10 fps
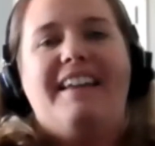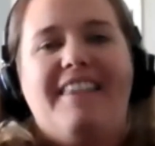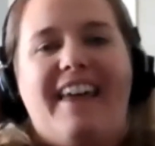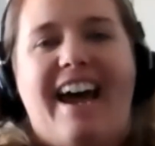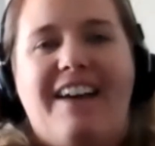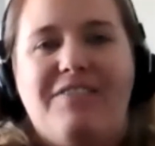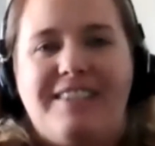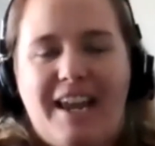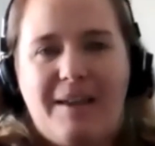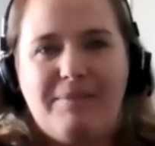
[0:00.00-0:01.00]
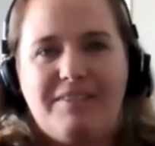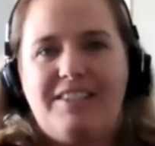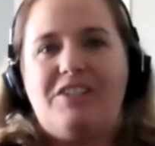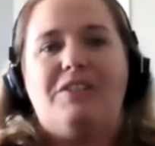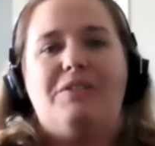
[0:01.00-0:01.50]
that was able
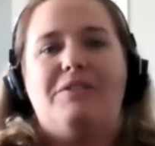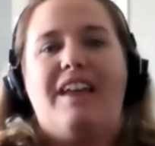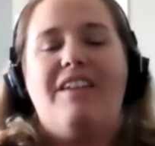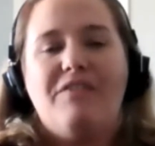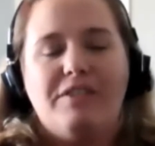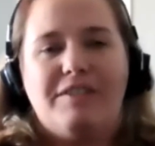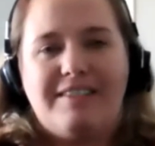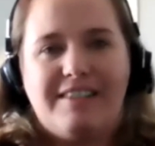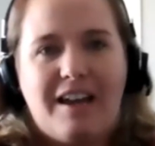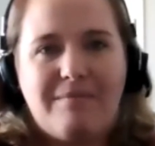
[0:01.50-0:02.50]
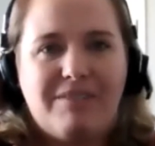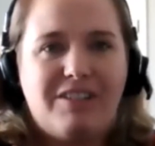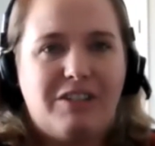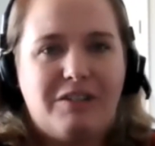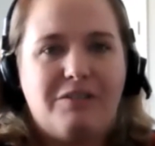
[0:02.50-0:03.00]
to influence them
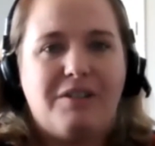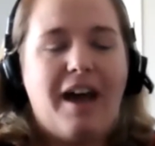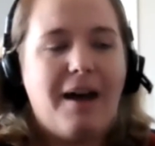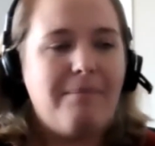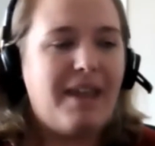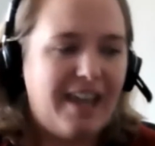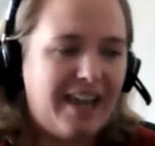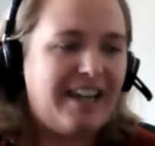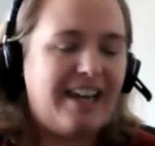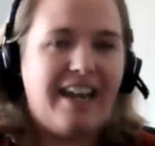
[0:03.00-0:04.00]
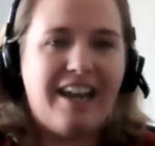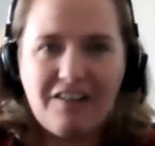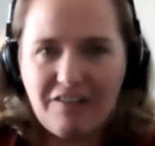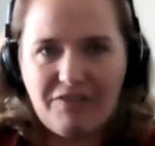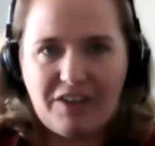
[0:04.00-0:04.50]
to come in and
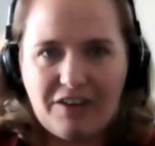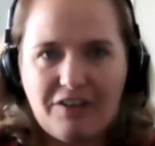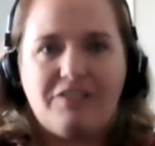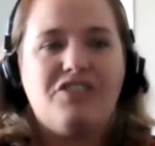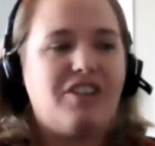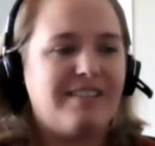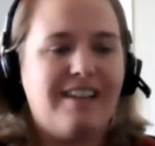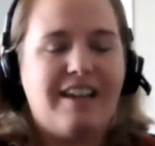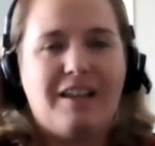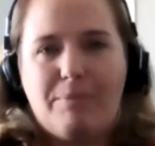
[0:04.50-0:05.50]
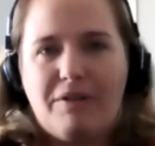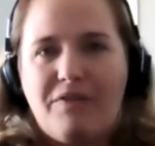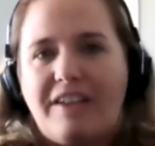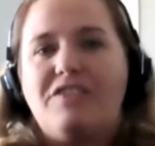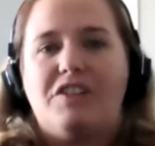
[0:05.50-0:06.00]
interview, just like a
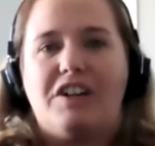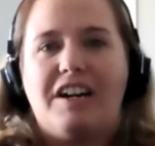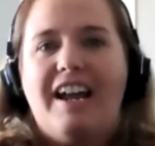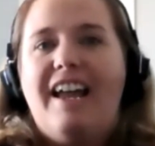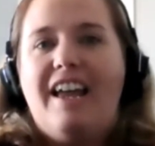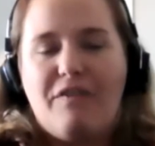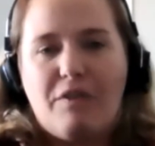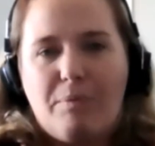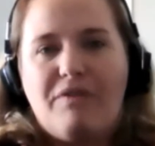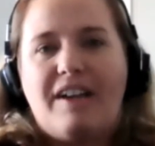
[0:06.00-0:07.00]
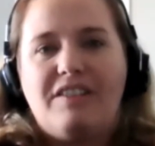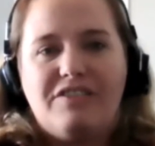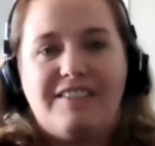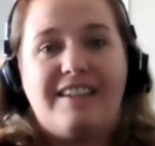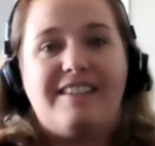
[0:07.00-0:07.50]
professor. If a
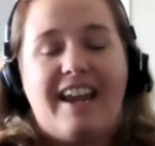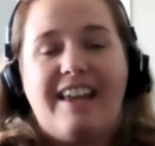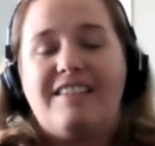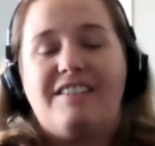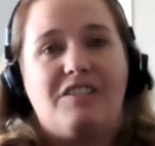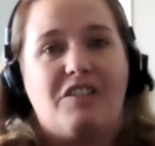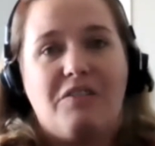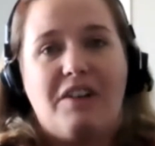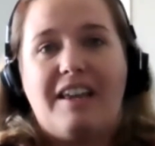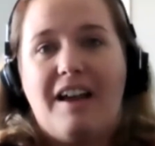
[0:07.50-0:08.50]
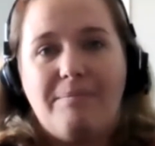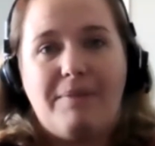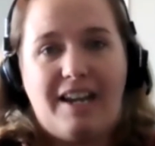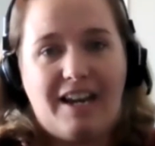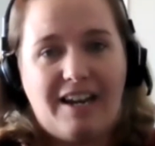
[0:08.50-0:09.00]
professor says, hey, this is a great
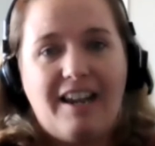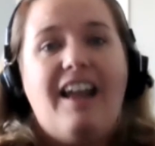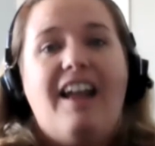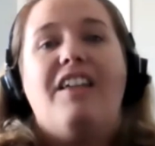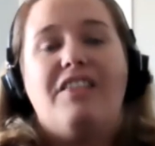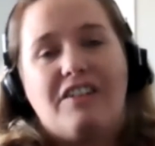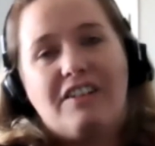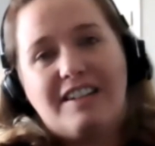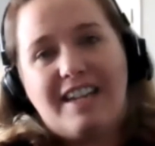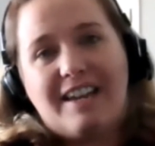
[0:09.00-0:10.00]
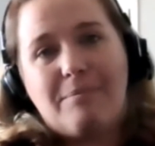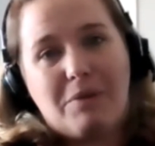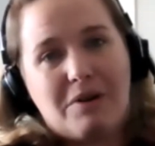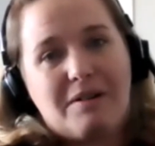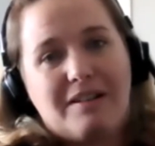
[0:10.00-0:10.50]
company, they're going to take
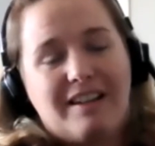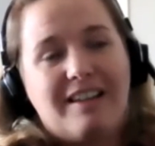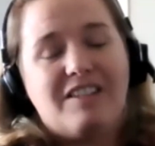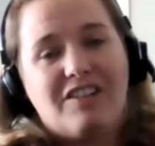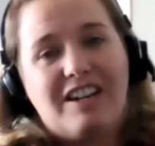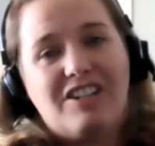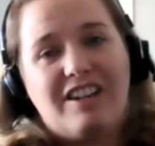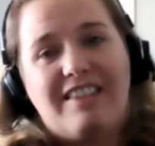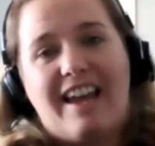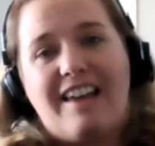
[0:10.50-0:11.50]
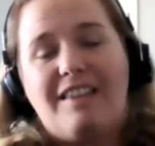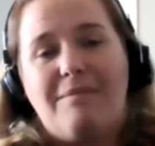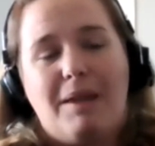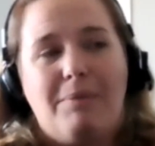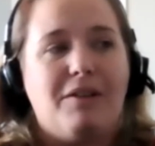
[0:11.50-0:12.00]
more consideration in that
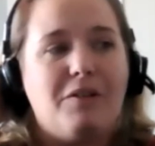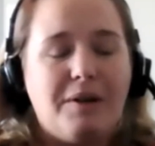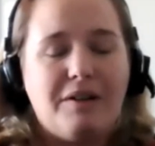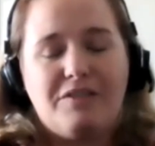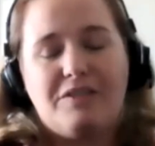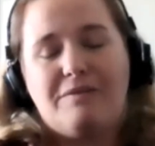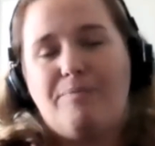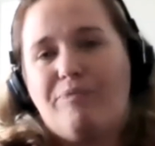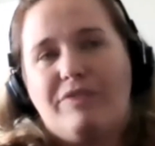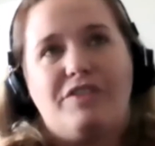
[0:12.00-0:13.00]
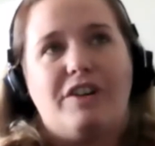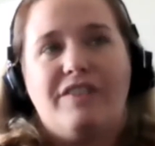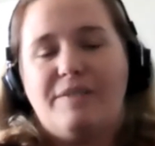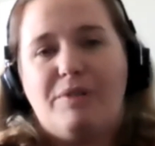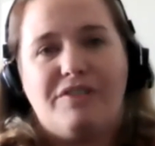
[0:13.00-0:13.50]
than maybe a career
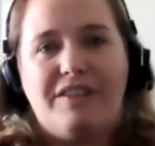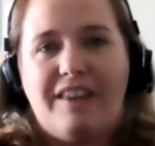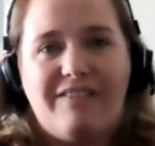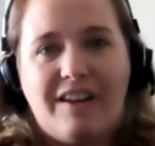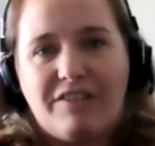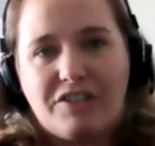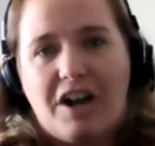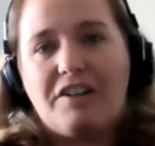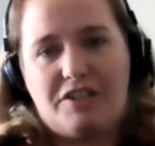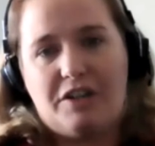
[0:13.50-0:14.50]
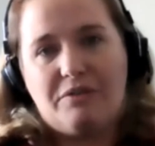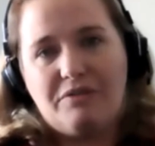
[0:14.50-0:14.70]
service person they've never talked to.